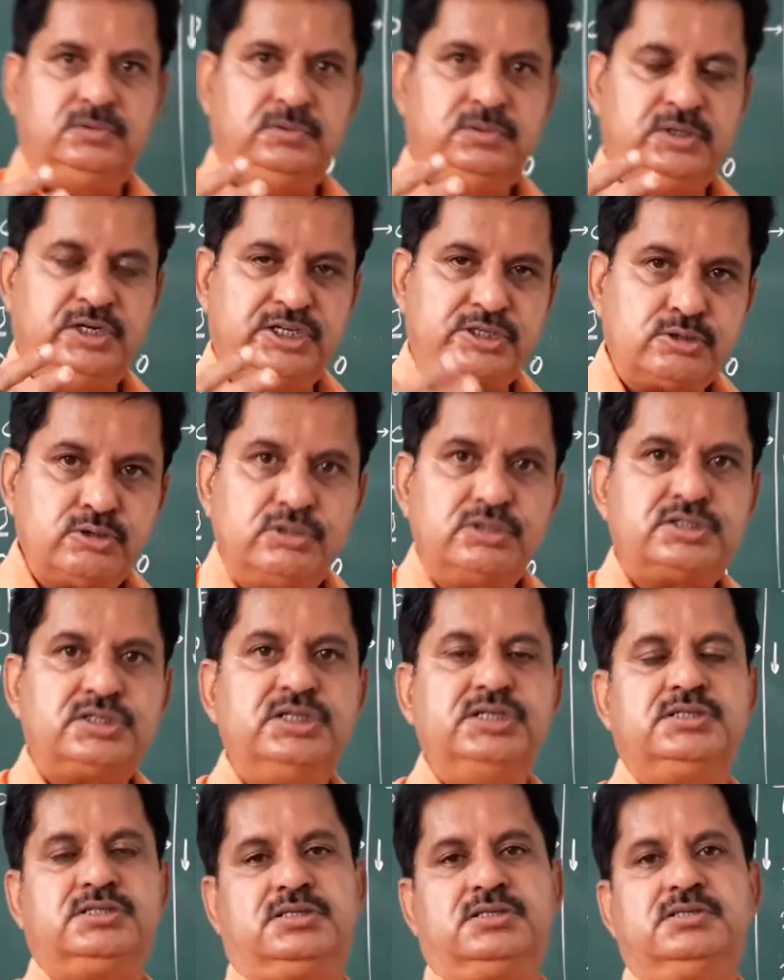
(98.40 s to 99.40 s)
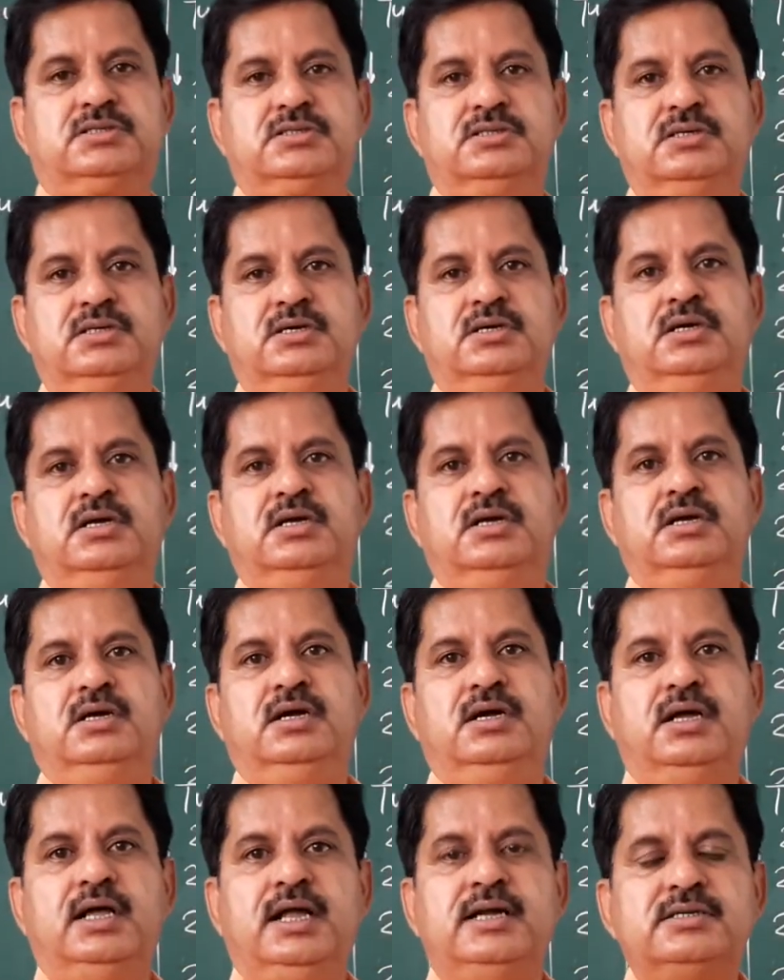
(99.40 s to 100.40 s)
resources
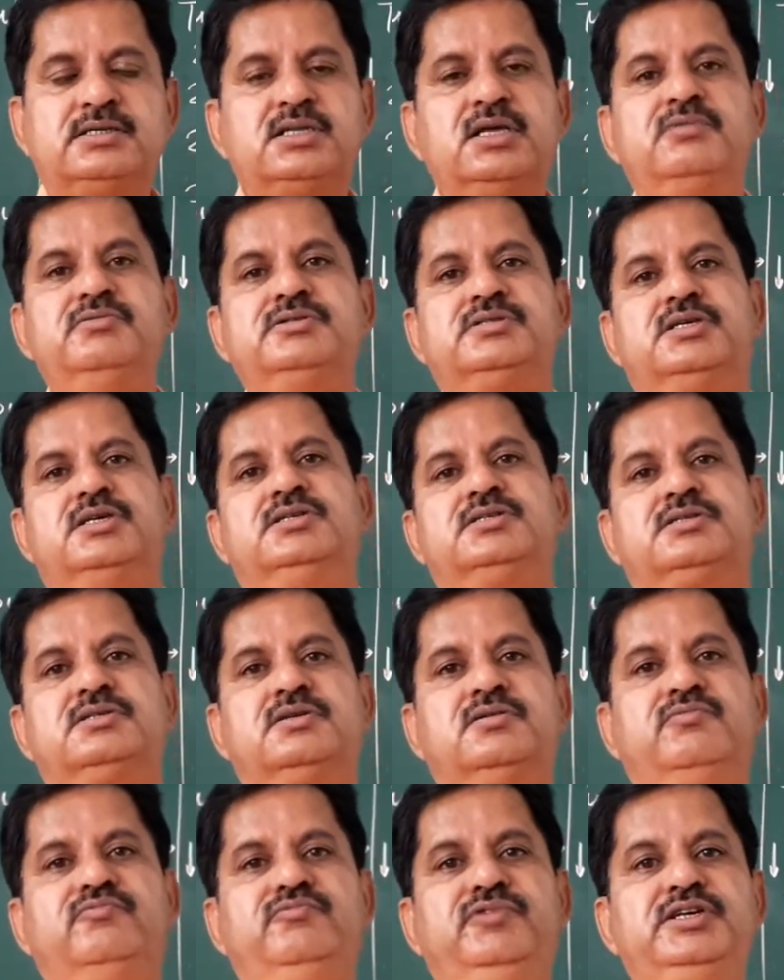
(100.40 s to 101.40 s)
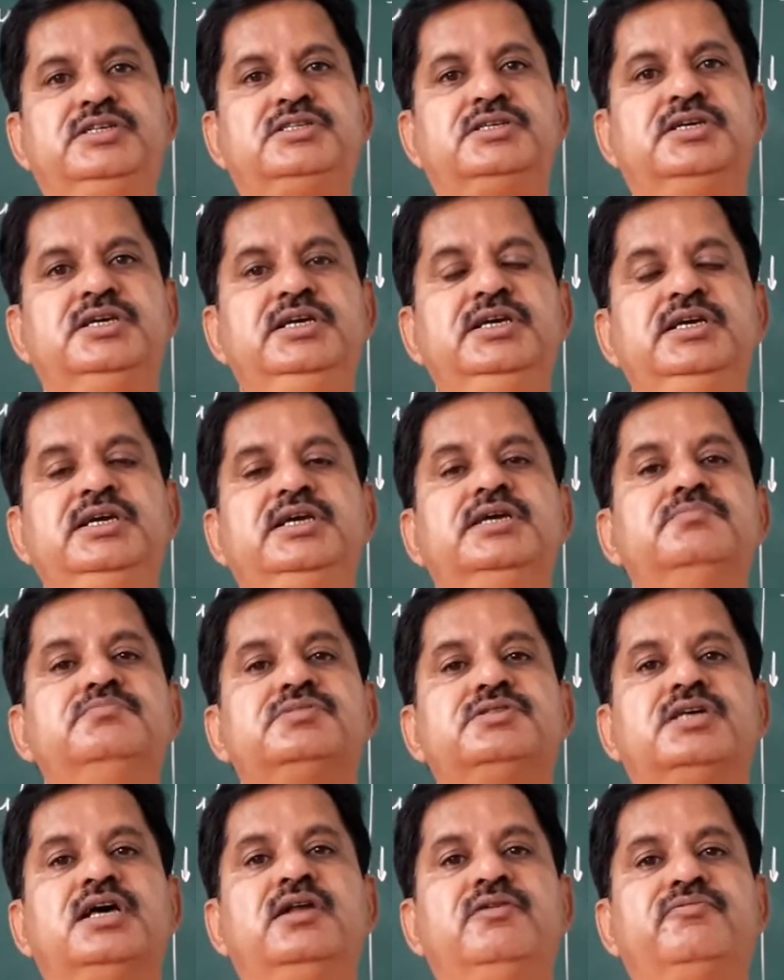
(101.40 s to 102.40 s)
and services which he
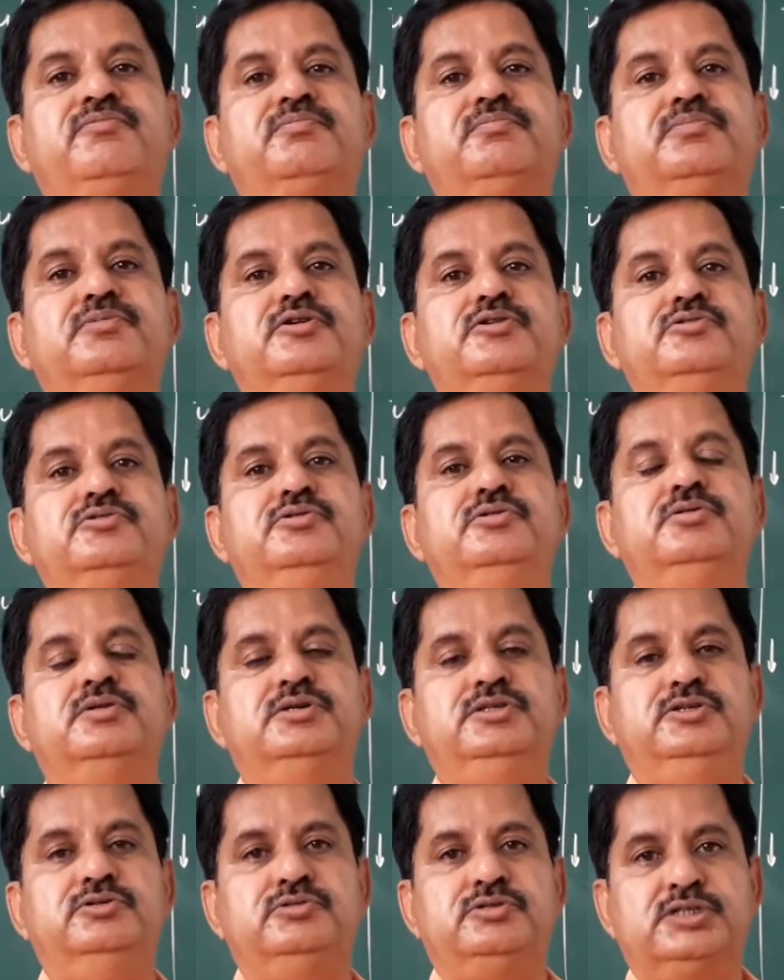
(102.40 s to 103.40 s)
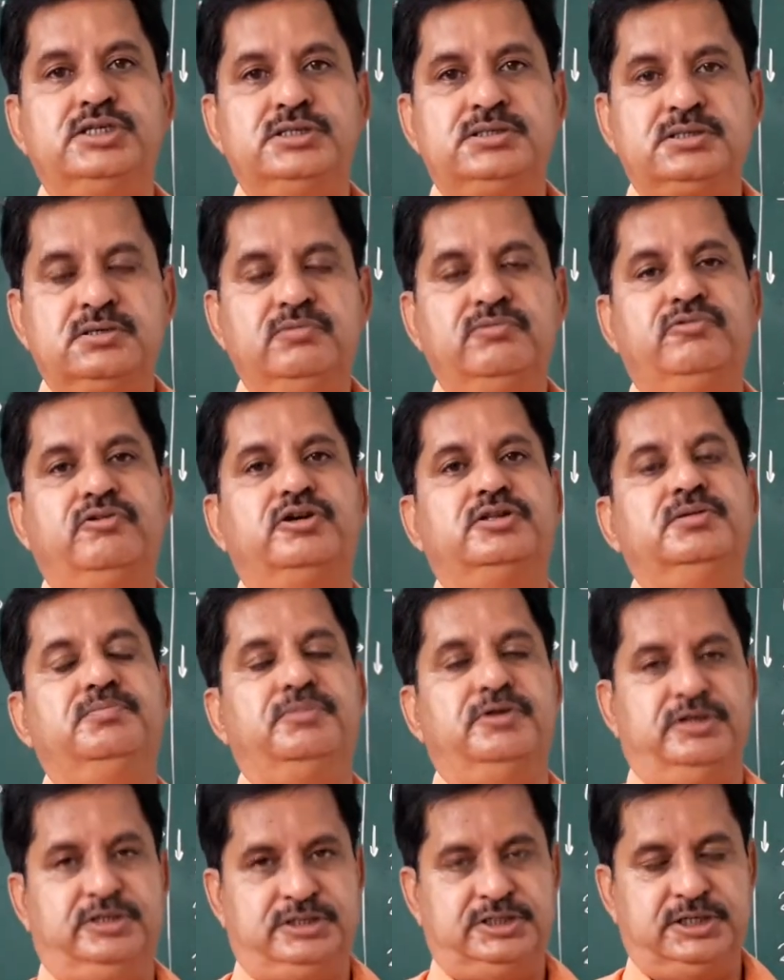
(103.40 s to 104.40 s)
himself uses for the
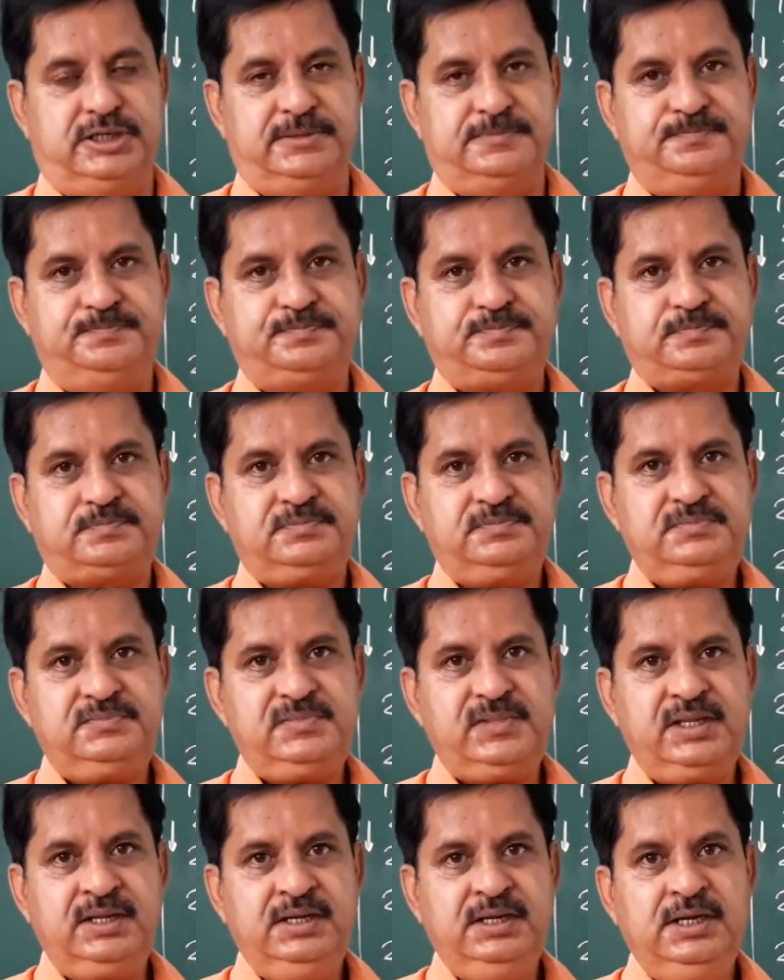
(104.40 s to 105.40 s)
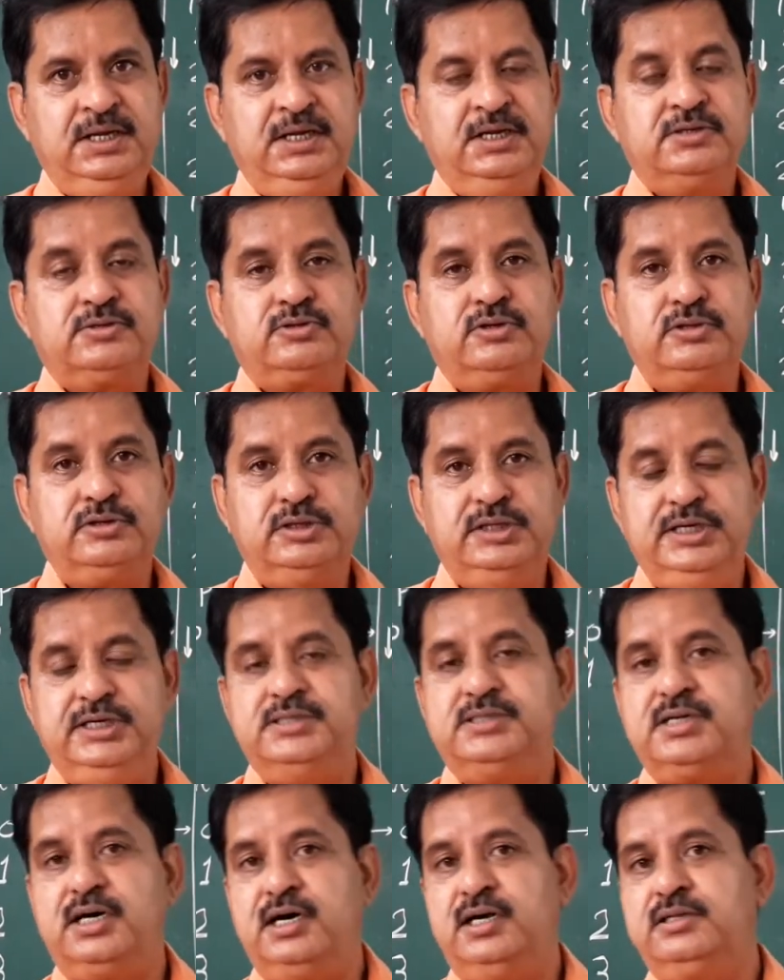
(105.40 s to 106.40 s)
production. So
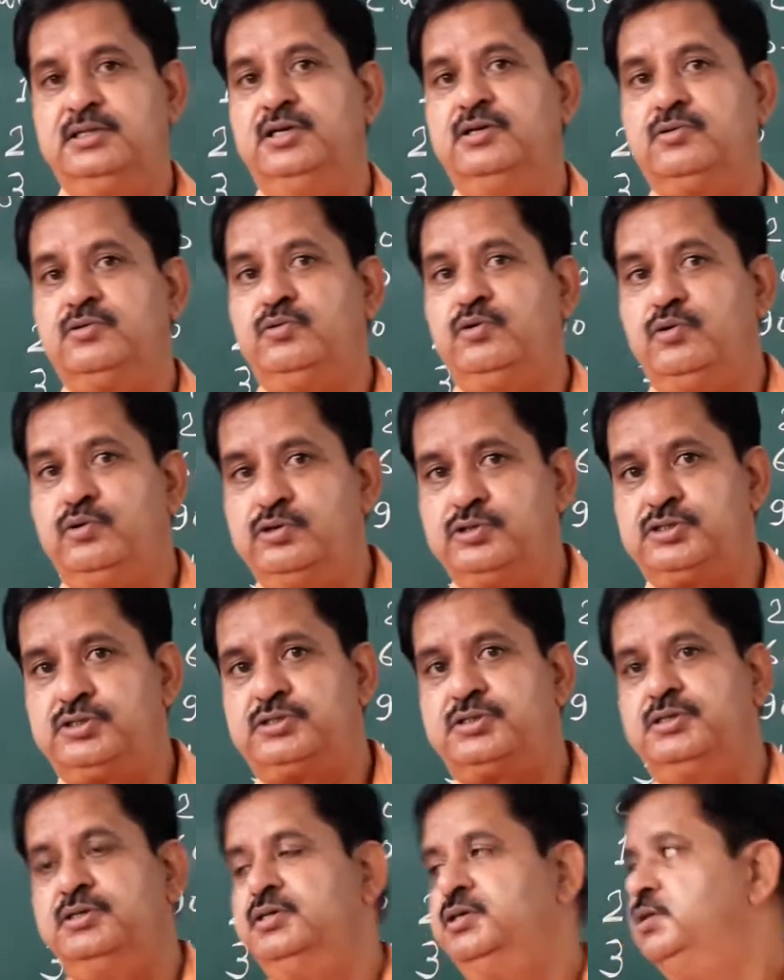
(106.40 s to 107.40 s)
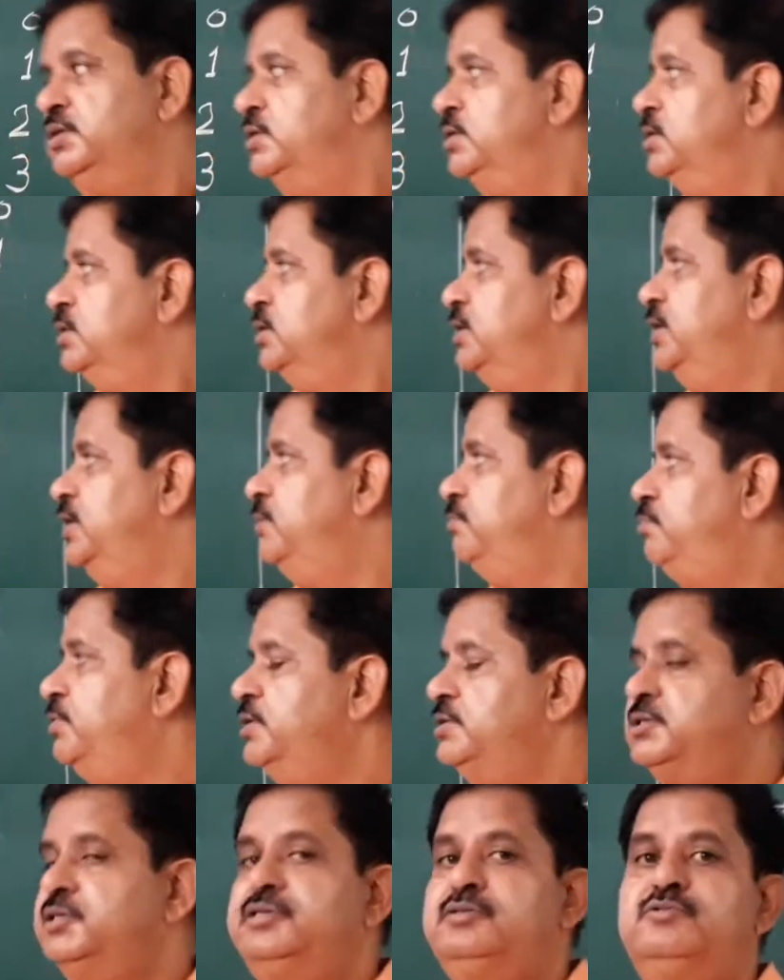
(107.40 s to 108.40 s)
these are the costs,
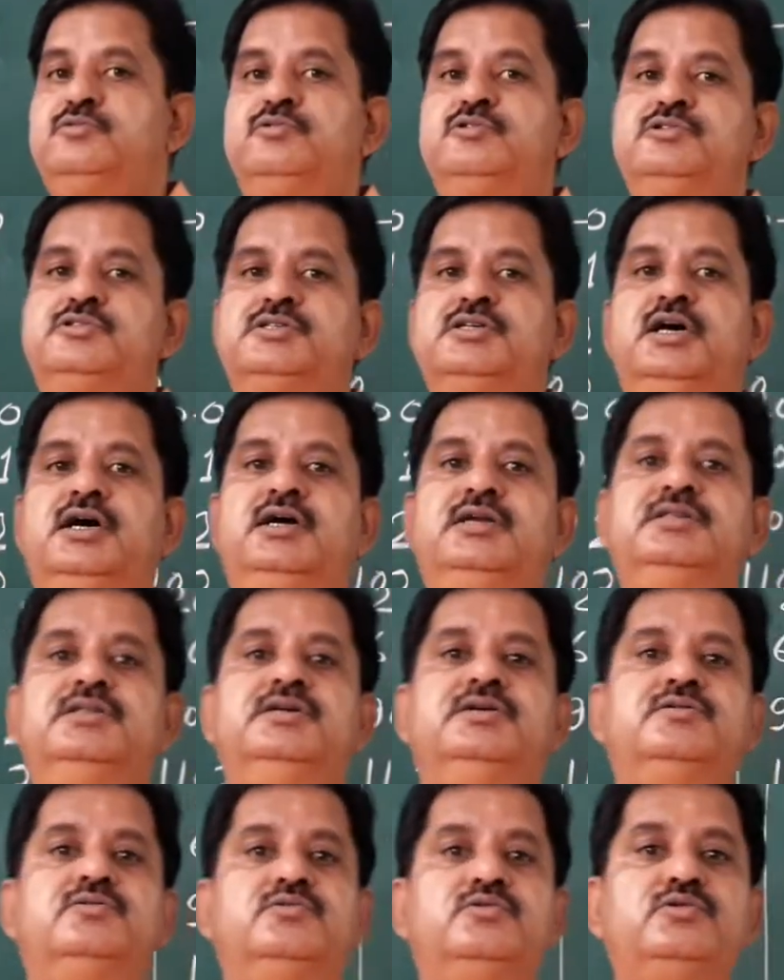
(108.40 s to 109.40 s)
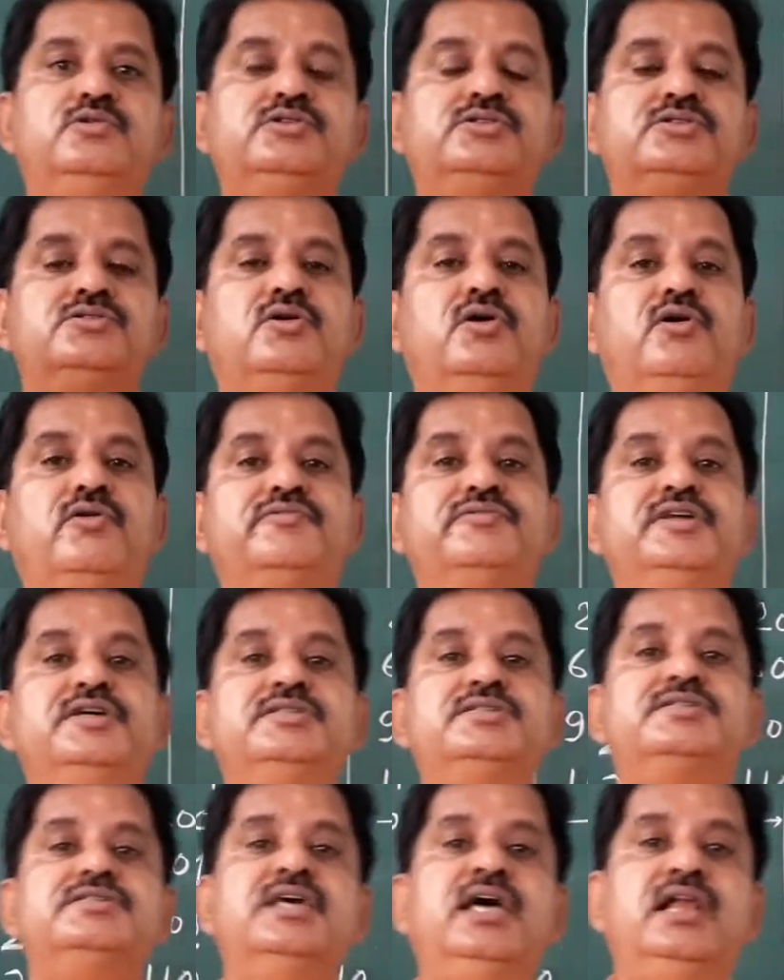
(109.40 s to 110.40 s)
implicit costs are the costs of the
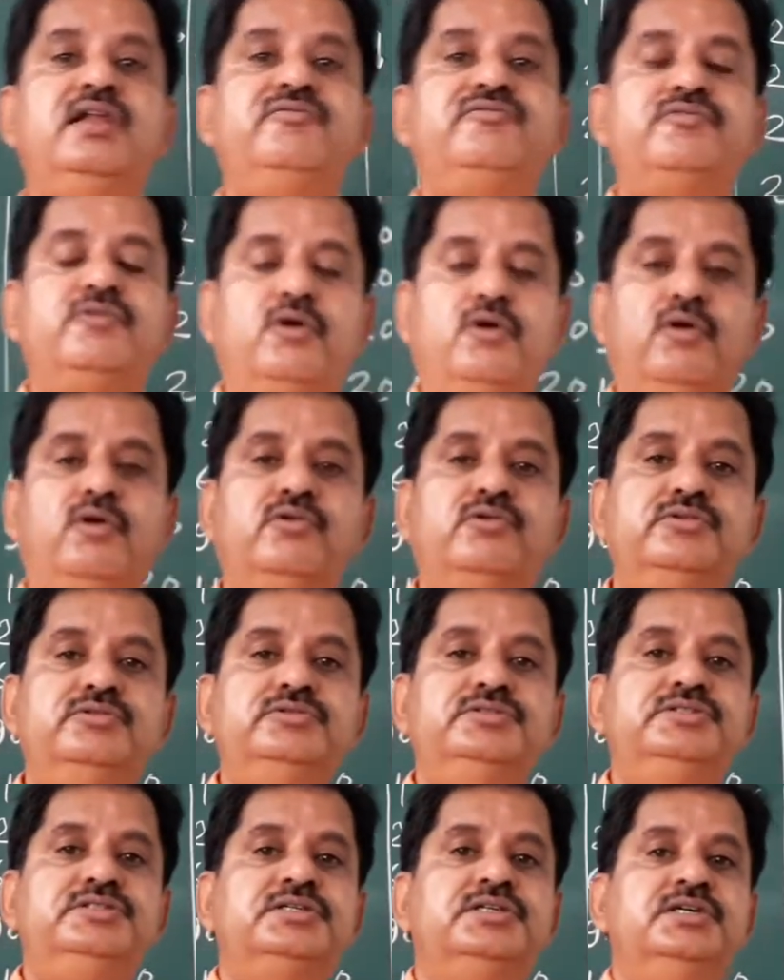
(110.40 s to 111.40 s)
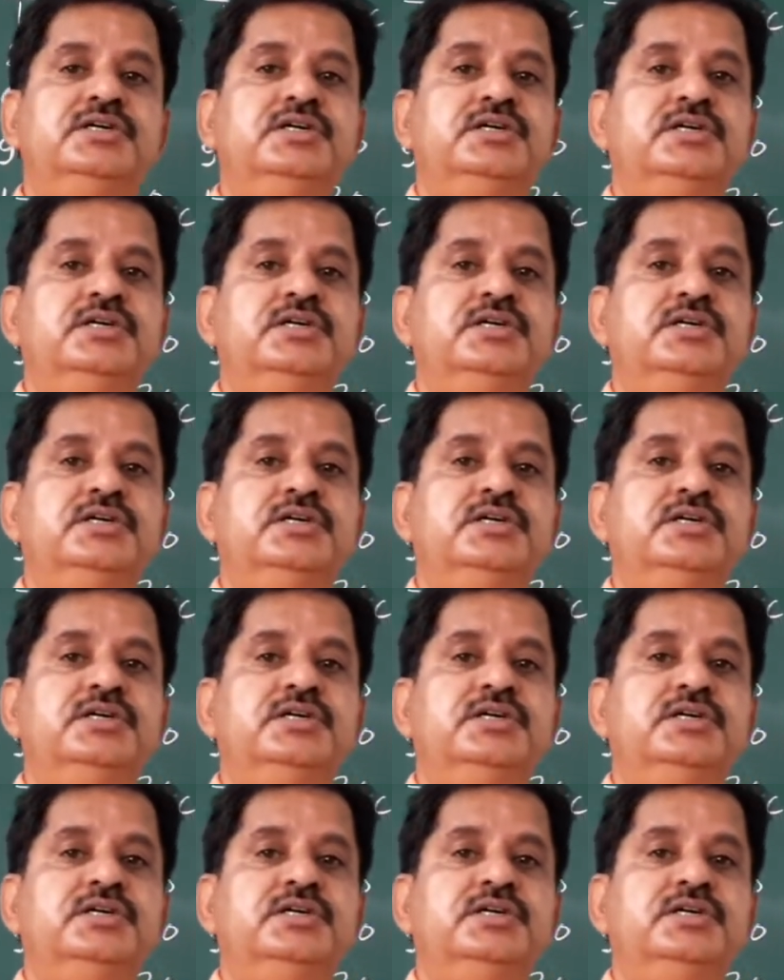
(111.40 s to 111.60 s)
self-owned